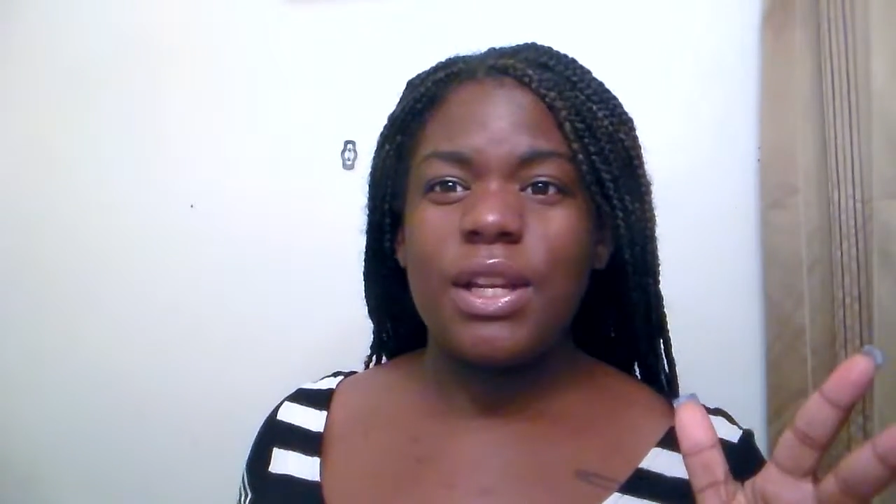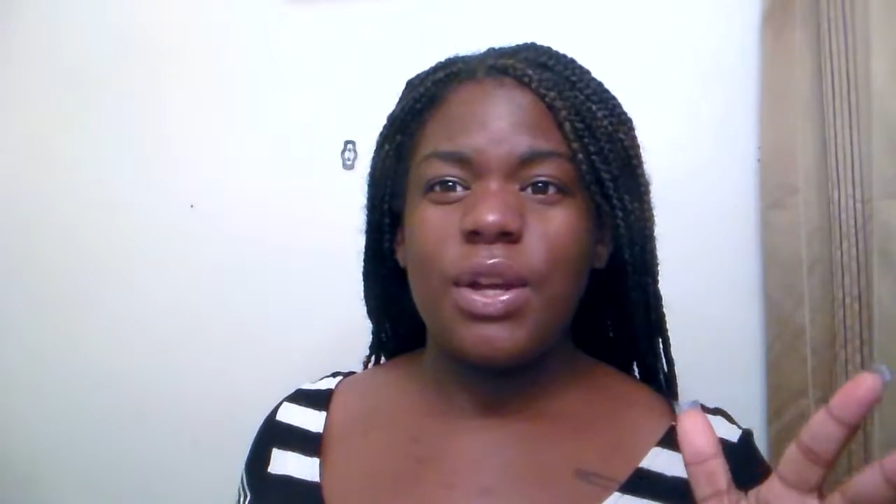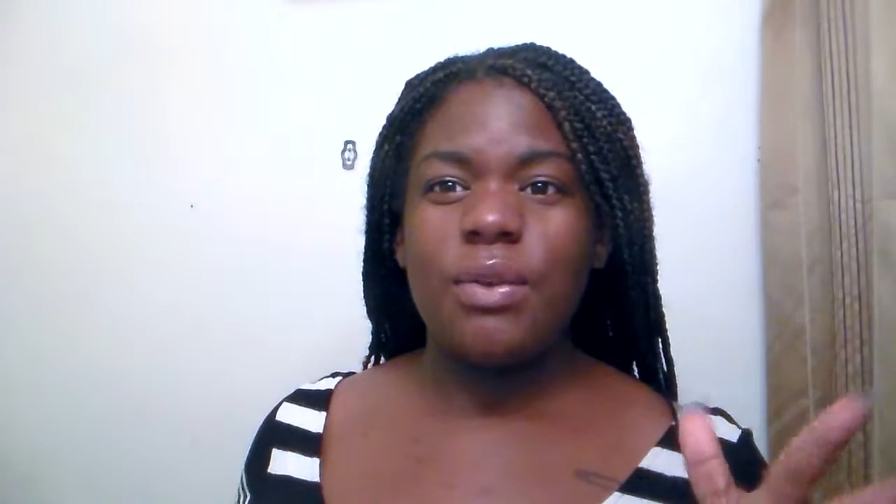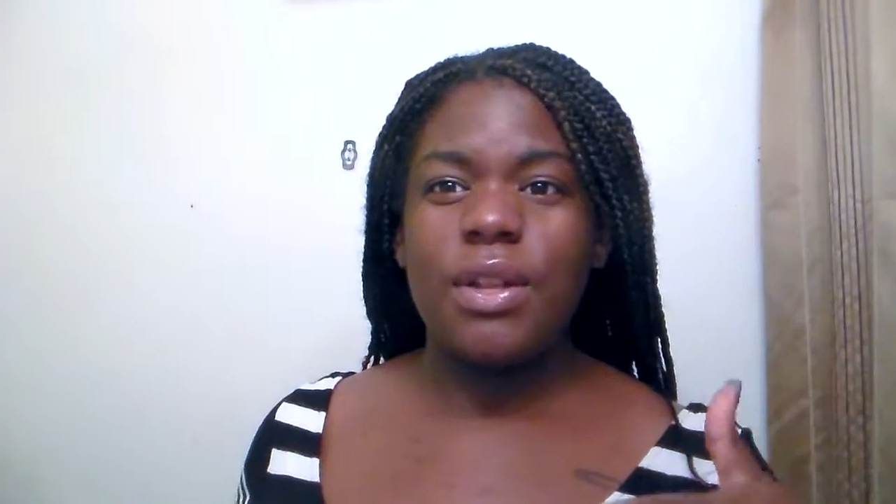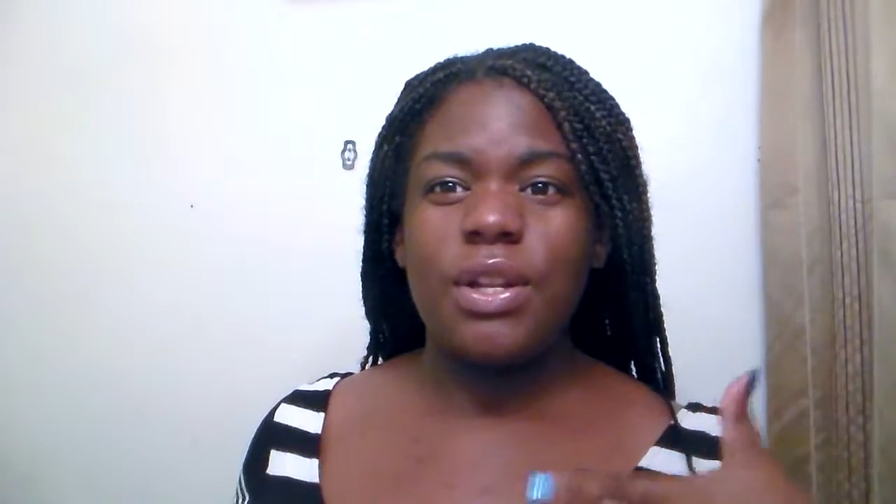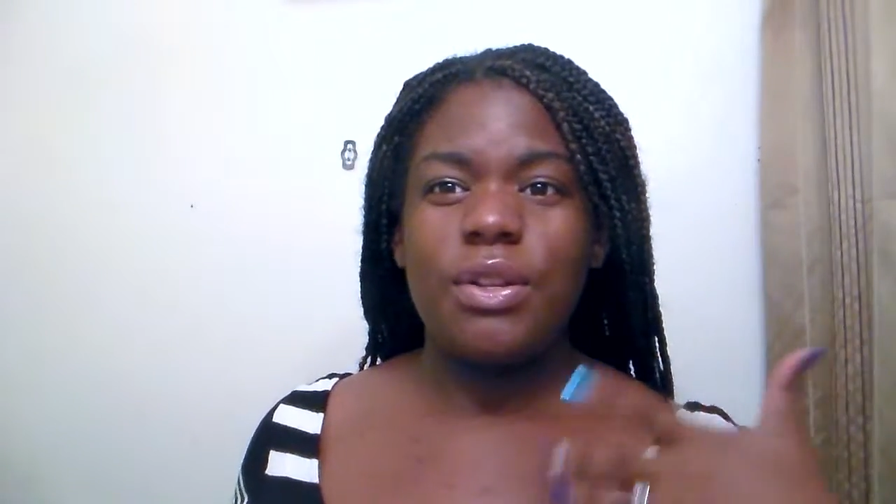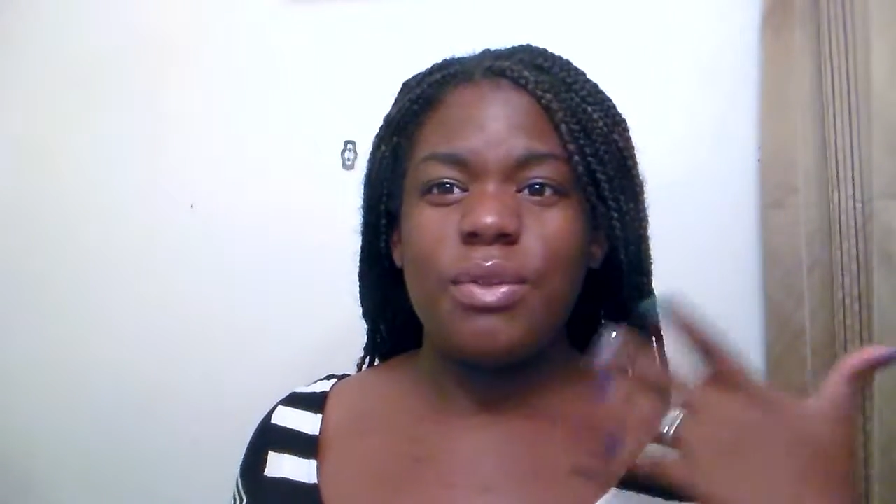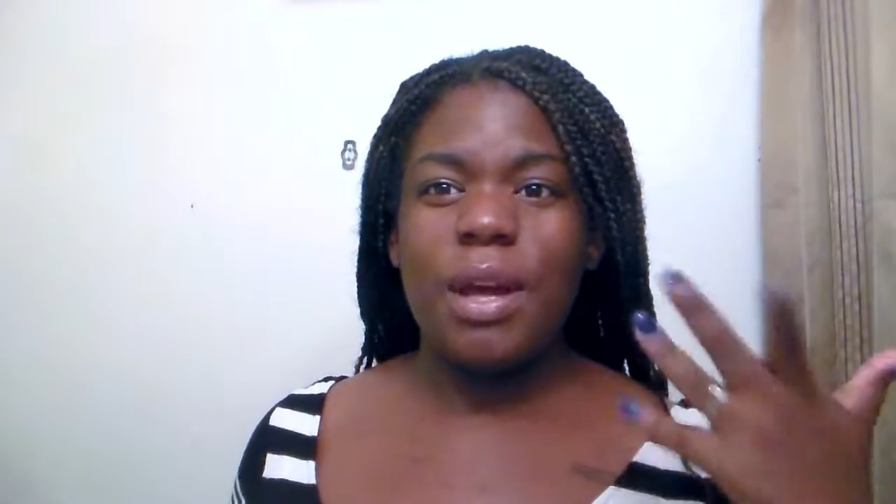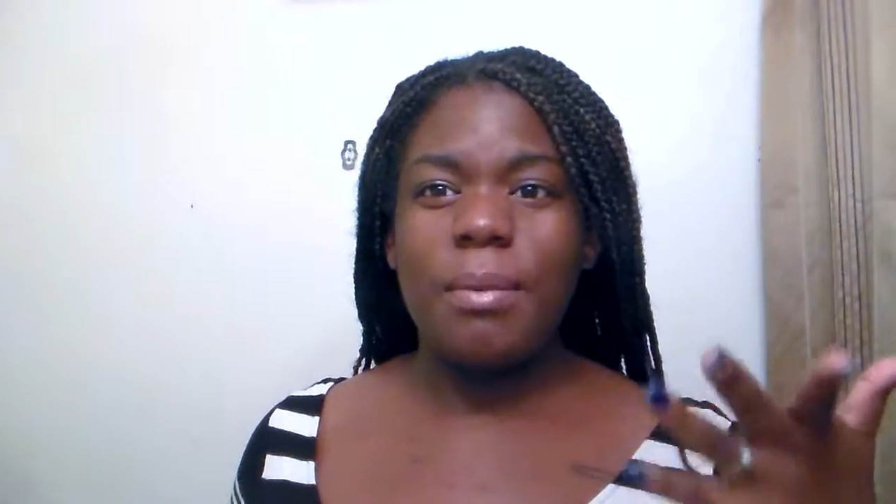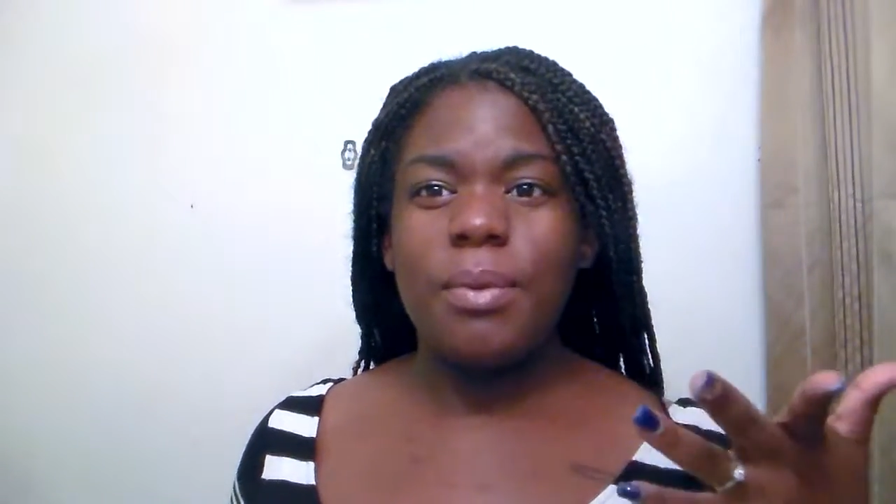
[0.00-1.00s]
they know that
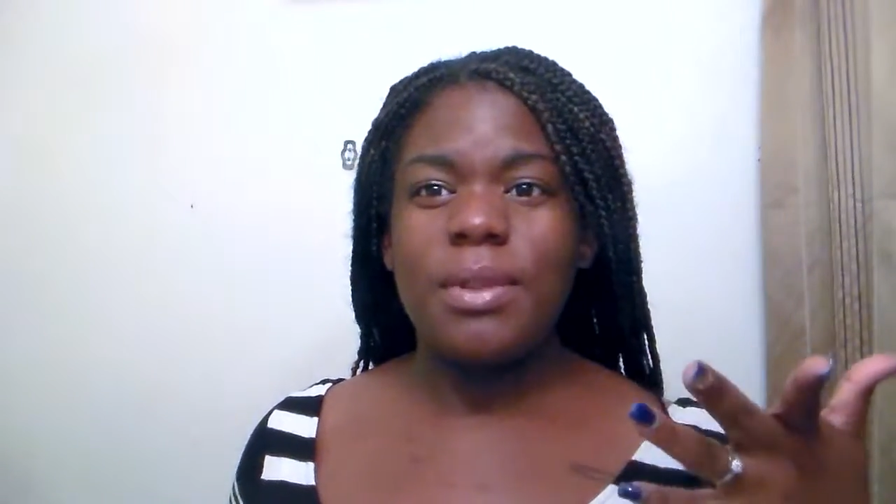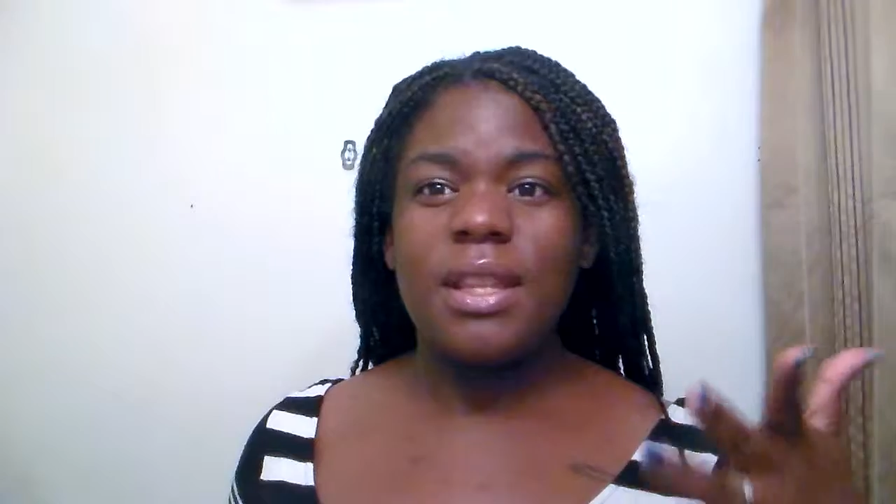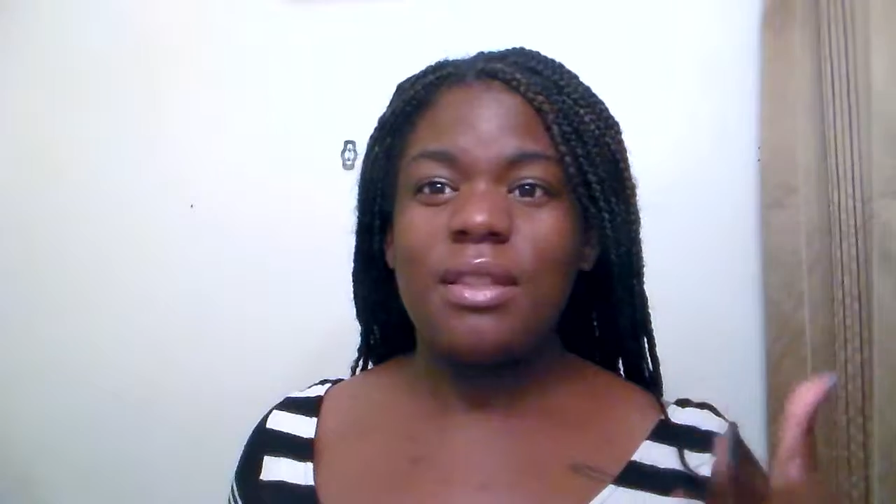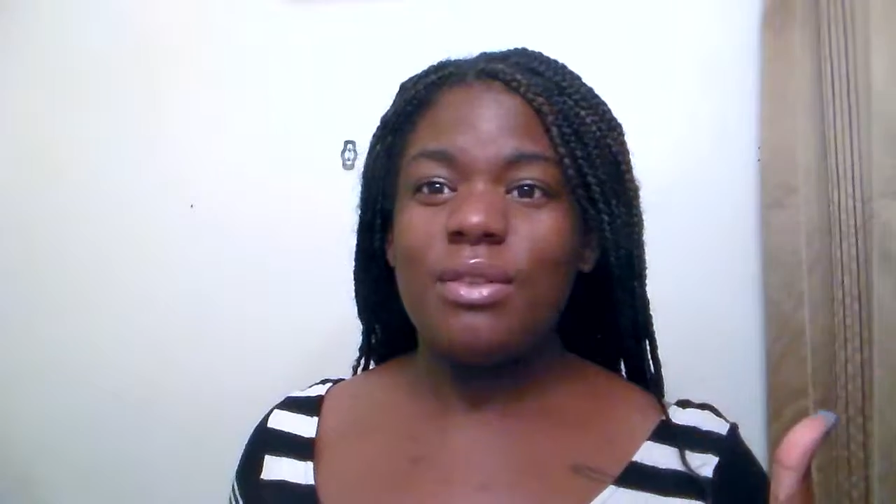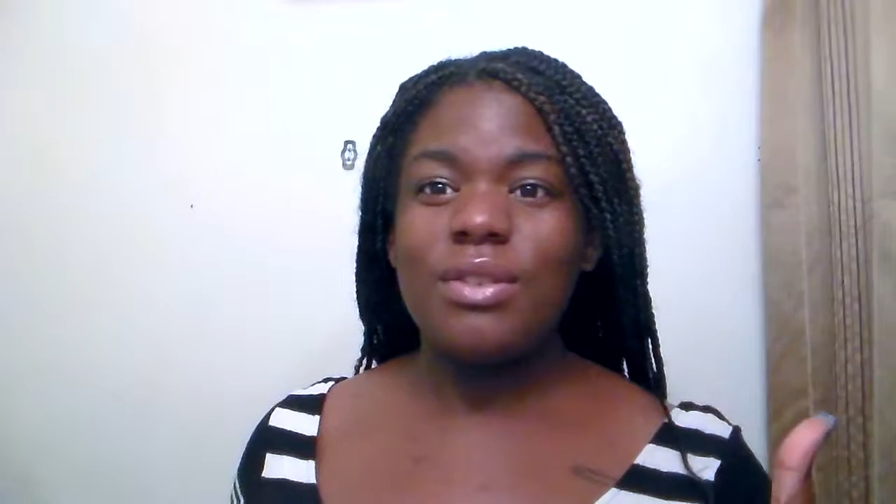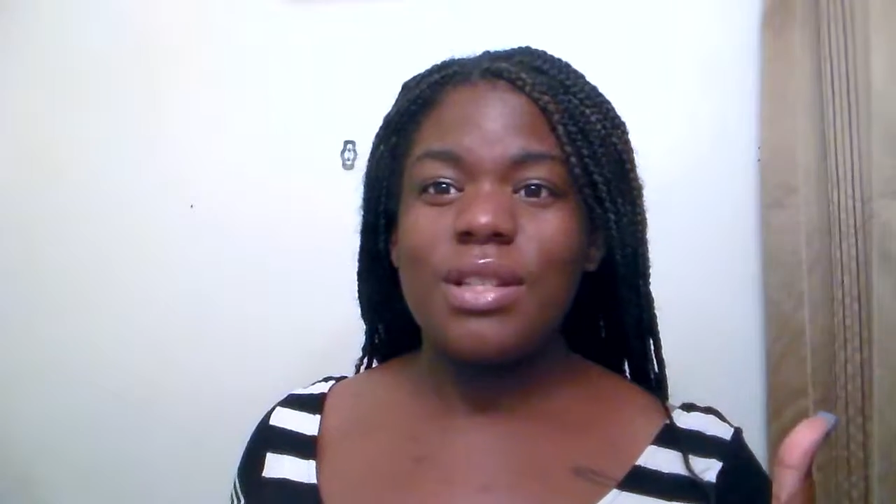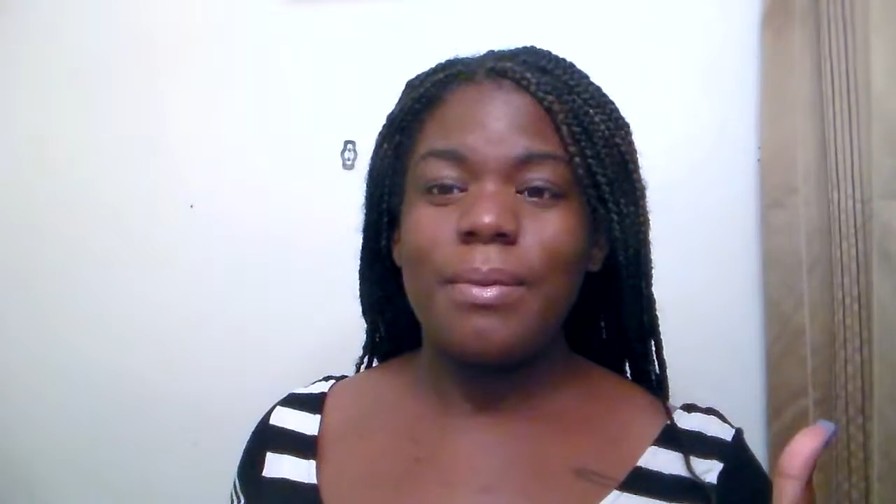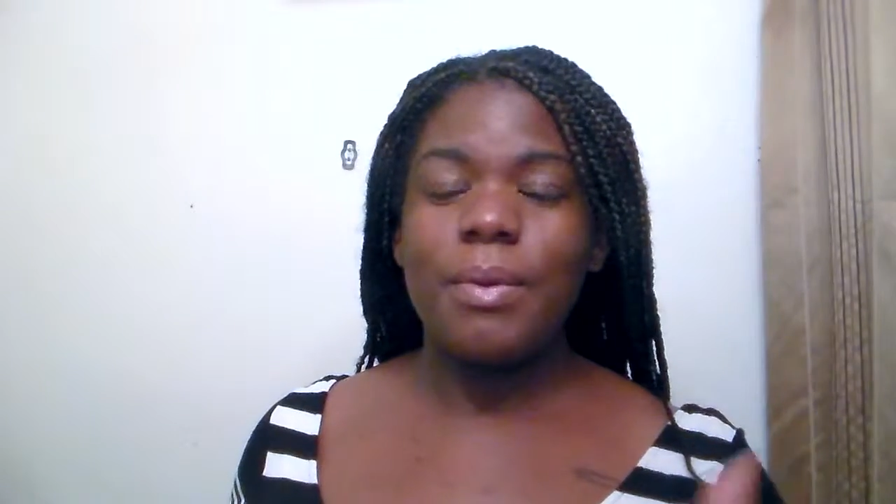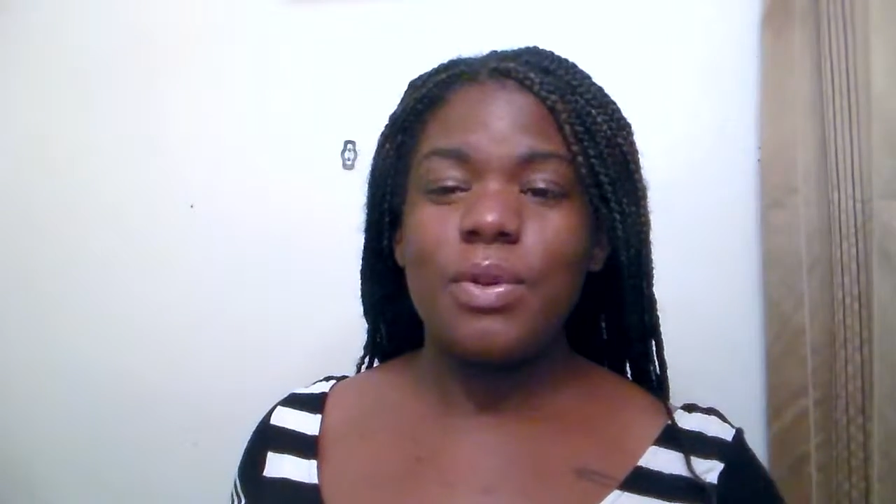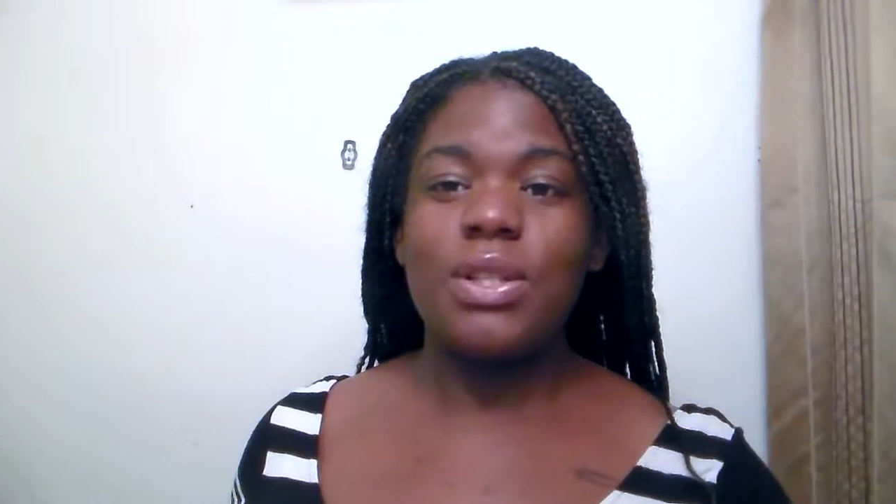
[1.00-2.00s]
you come in with nothing in your stomach,